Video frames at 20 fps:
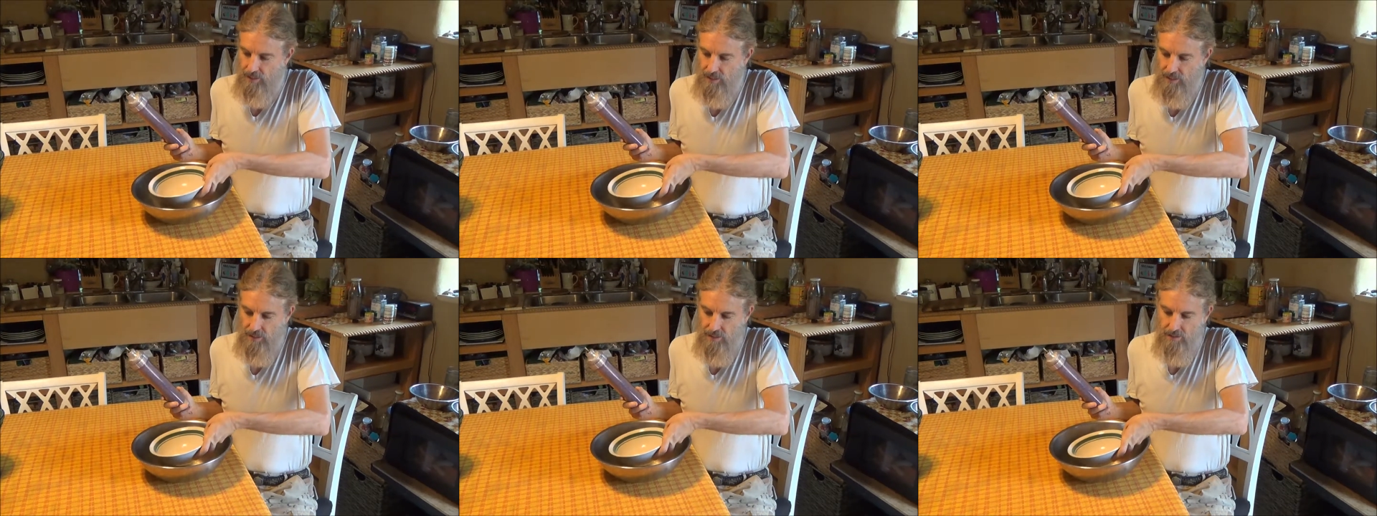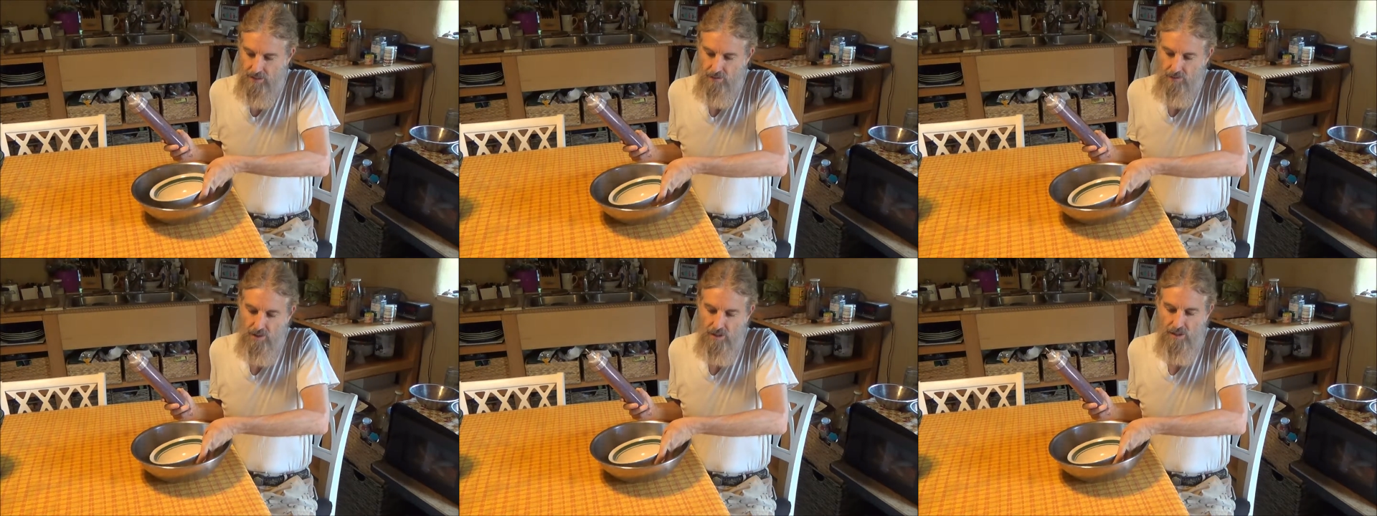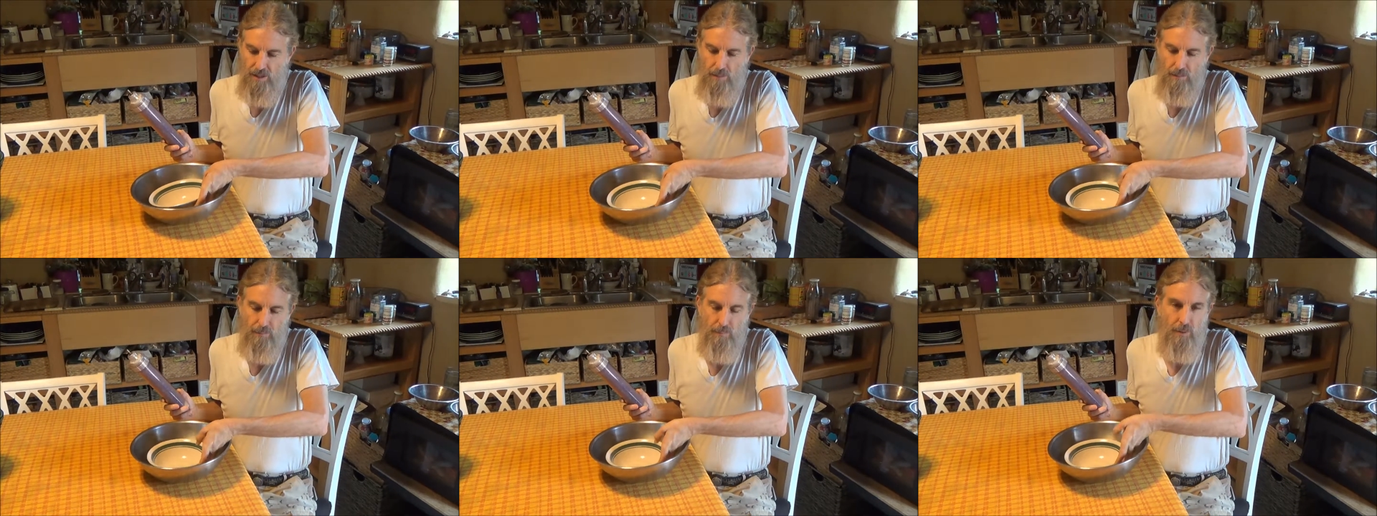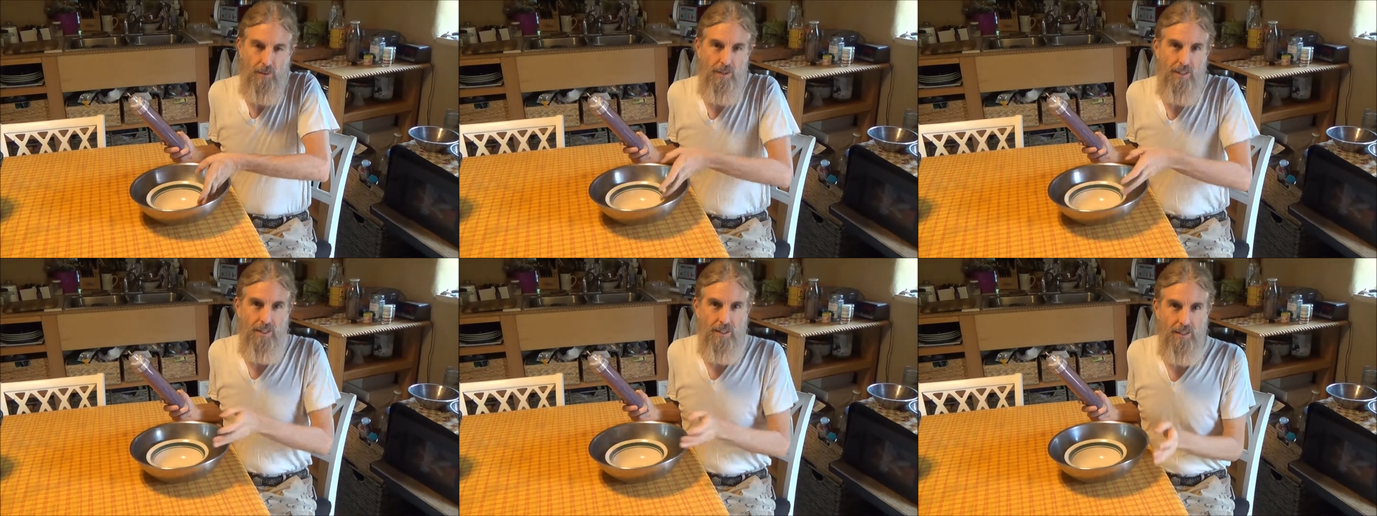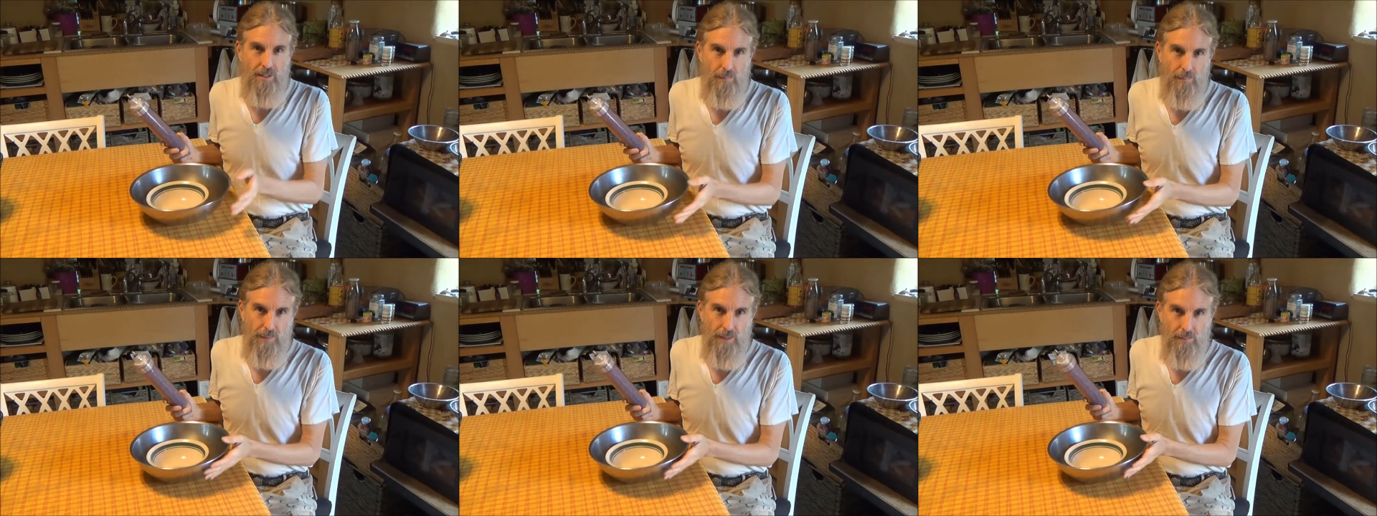and the reason I'm putting
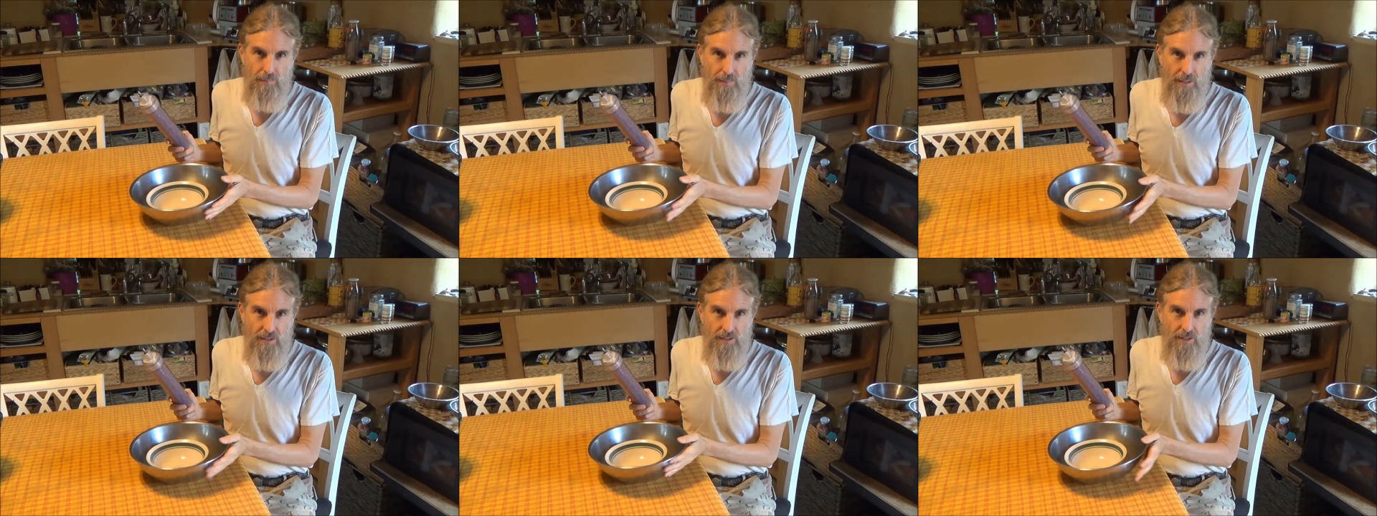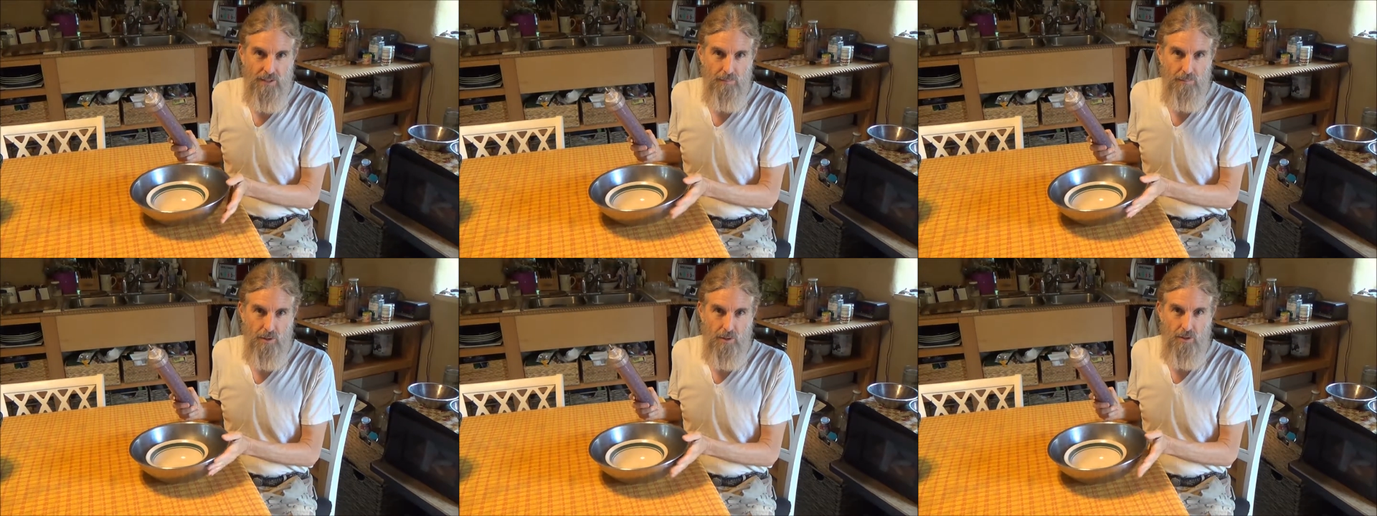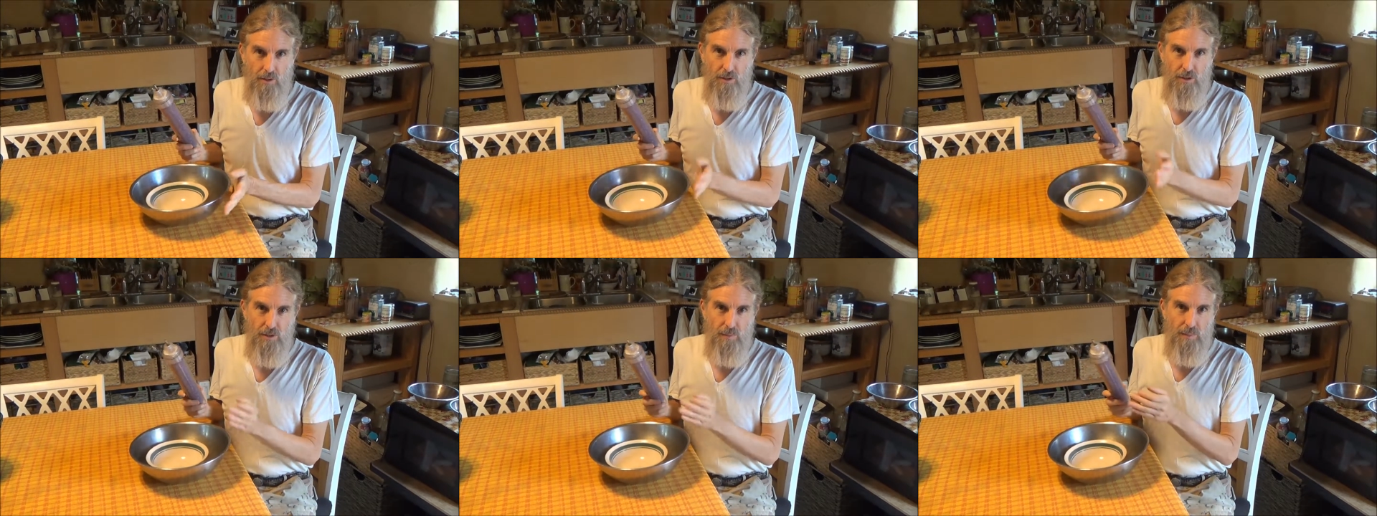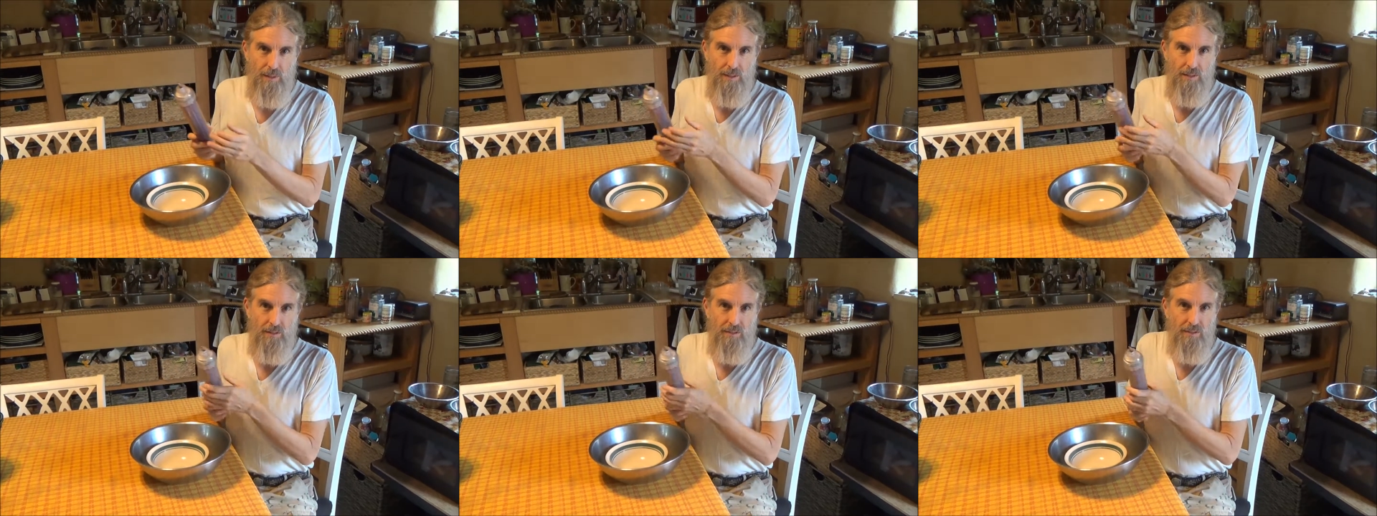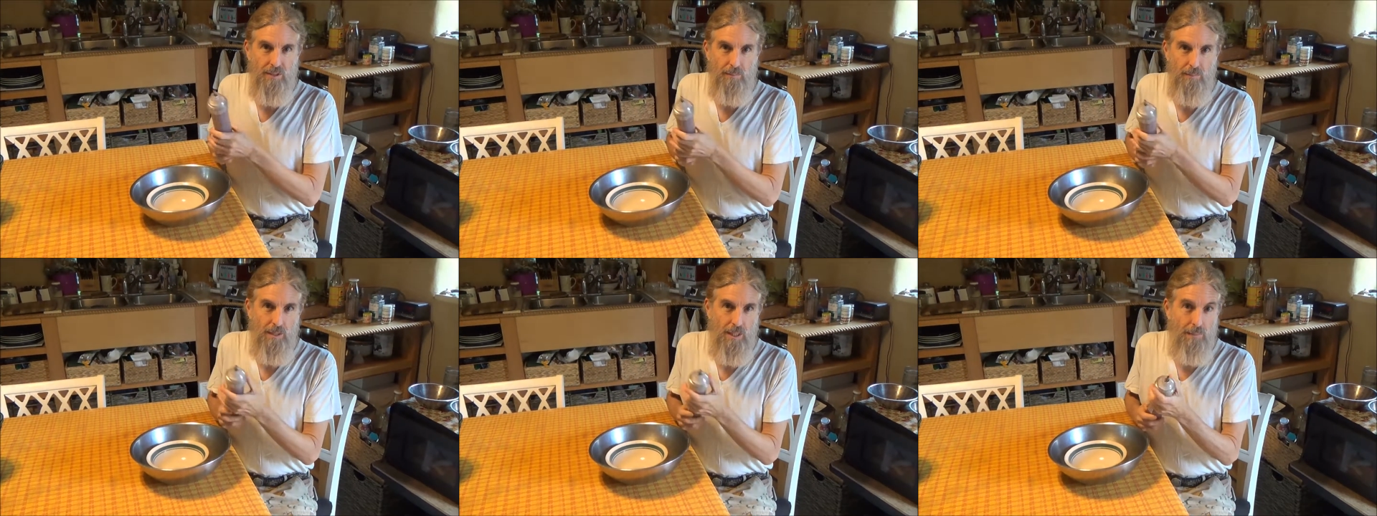it in the big mixing bowl is because
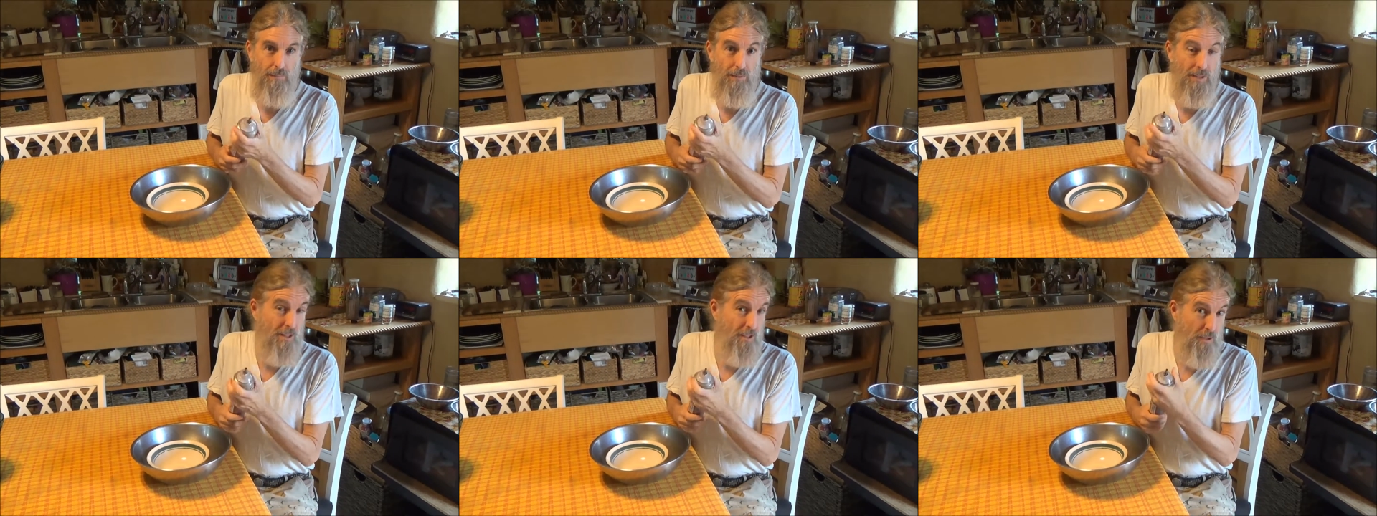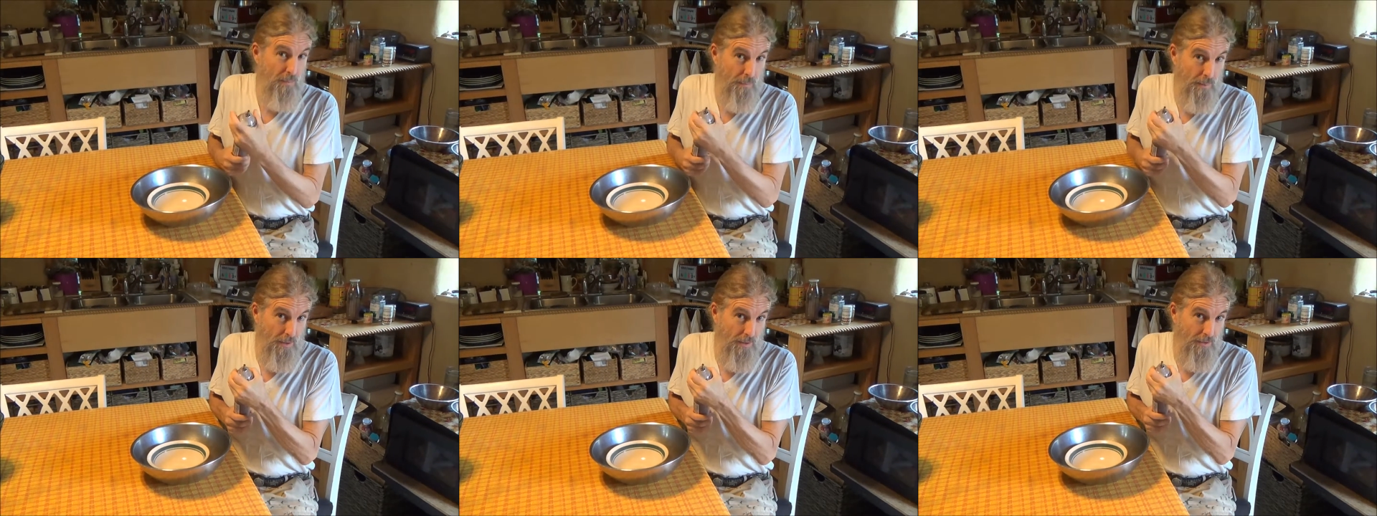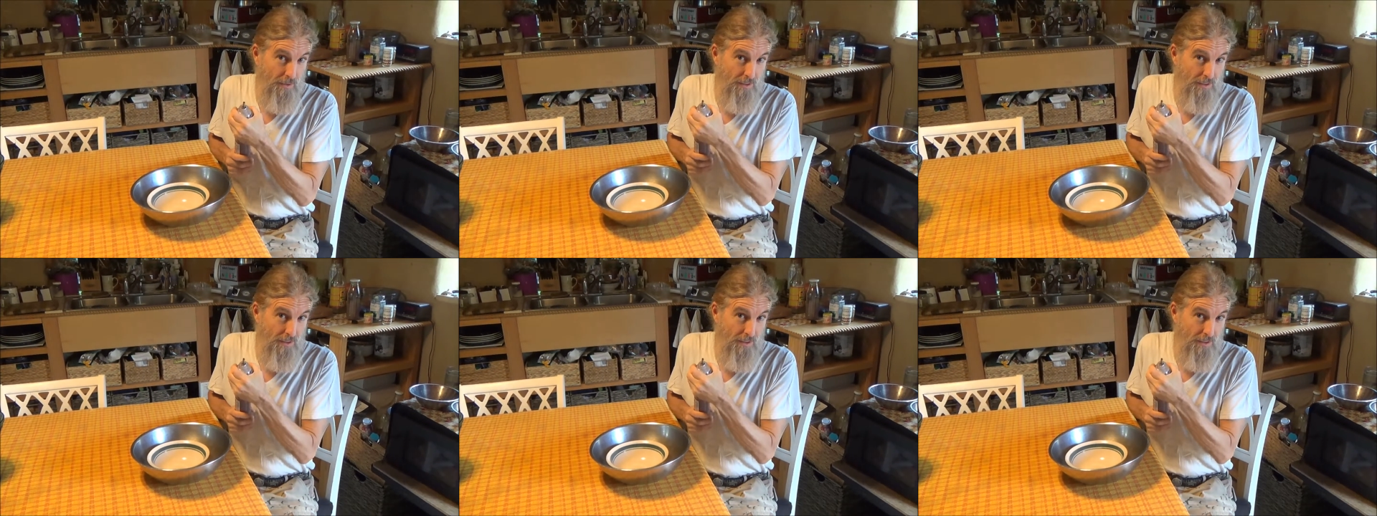sometimes I spill